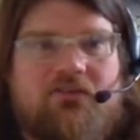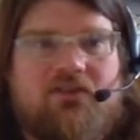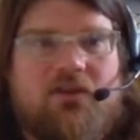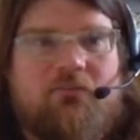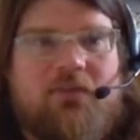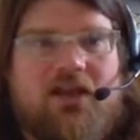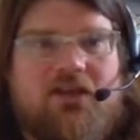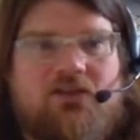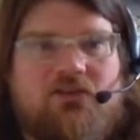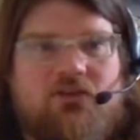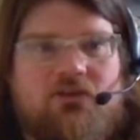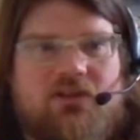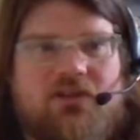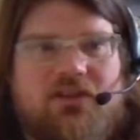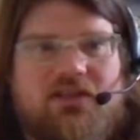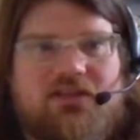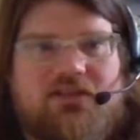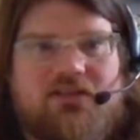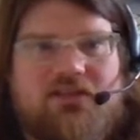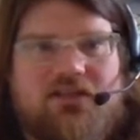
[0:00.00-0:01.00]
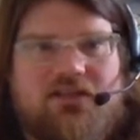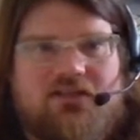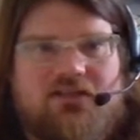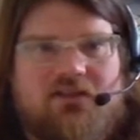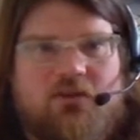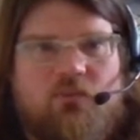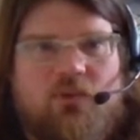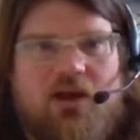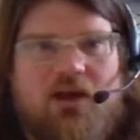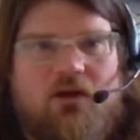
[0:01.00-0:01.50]
So make sure that this is
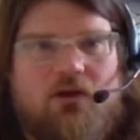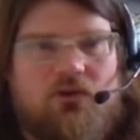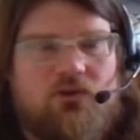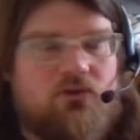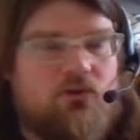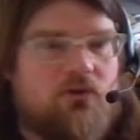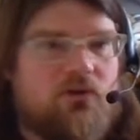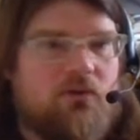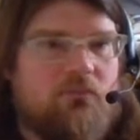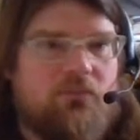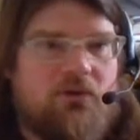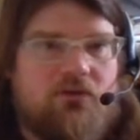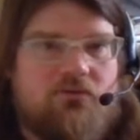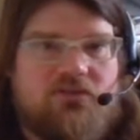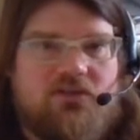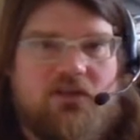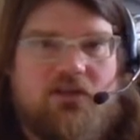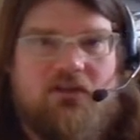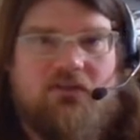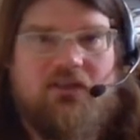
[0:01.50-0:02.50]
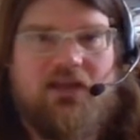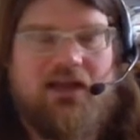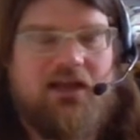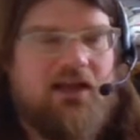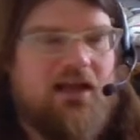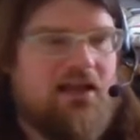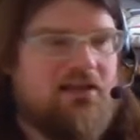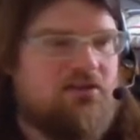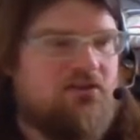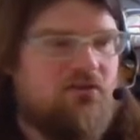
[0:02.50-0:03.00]
somewhere on your computer that
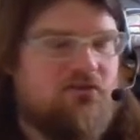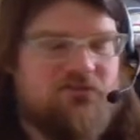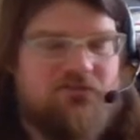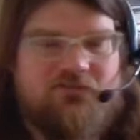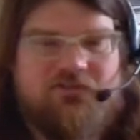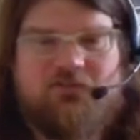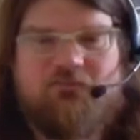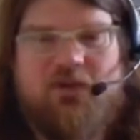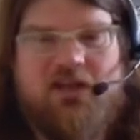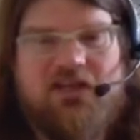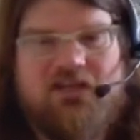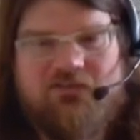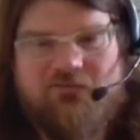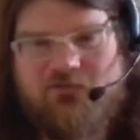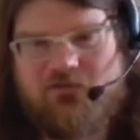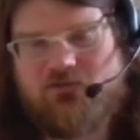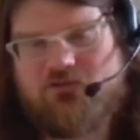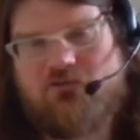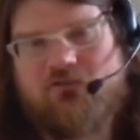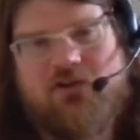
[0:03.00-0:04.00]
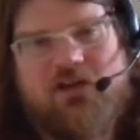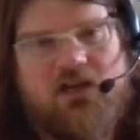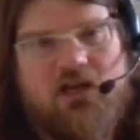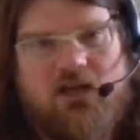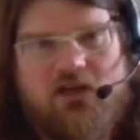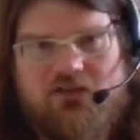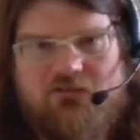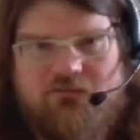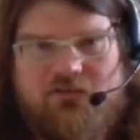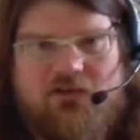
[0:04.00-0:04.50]
has lots of space for storing your
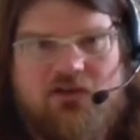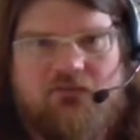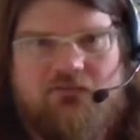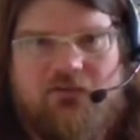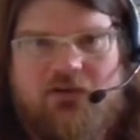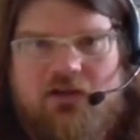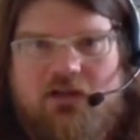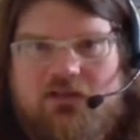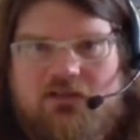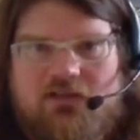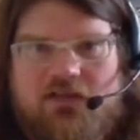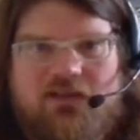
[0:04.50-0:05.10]
large video files.